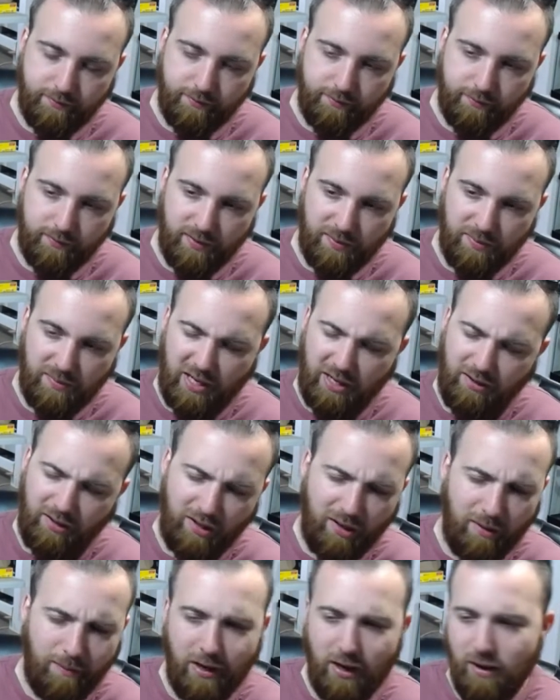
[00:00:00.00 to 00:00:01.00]
I'm not,
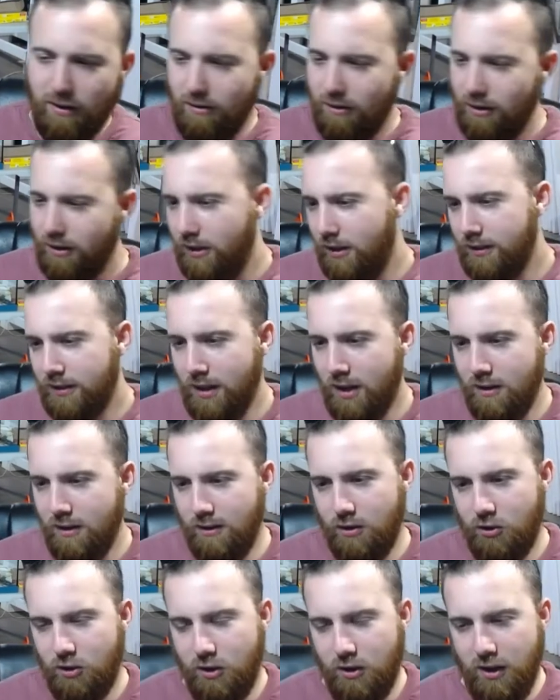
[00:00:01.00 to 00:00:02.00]
I'm not really entirely
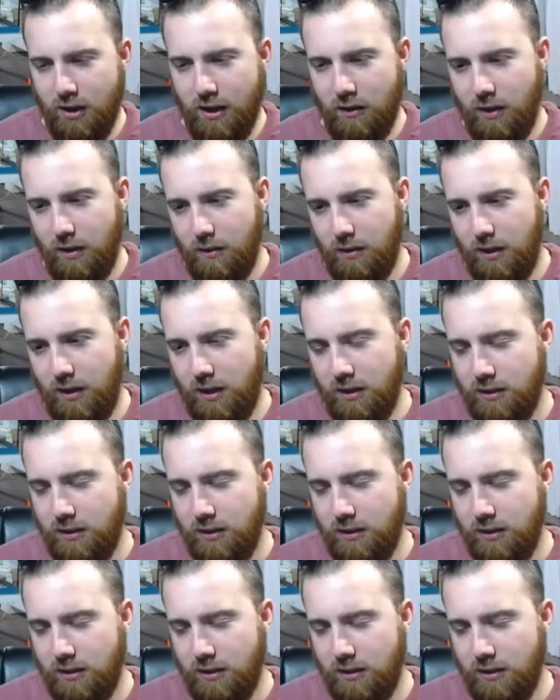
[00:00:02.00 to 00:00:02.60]
sure how they would get